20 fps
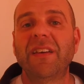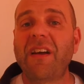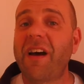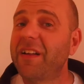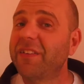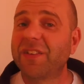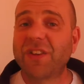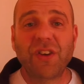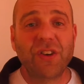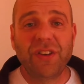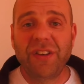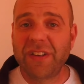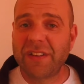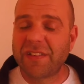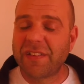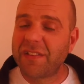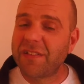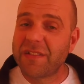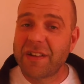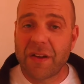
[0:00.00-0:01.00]
God's
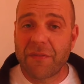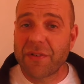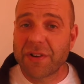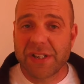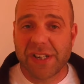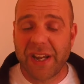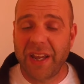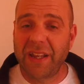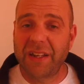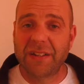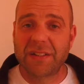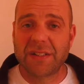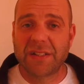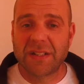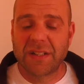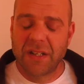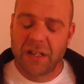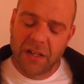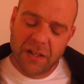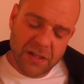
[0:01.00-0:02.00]
goodness has never changed.
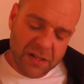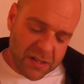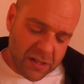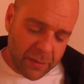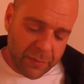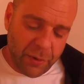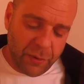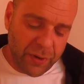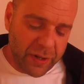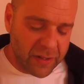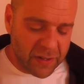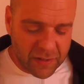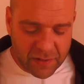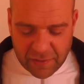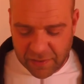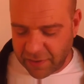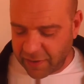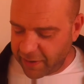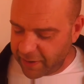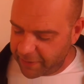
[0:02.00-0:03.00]
So let me read
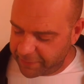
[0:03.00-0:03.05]
this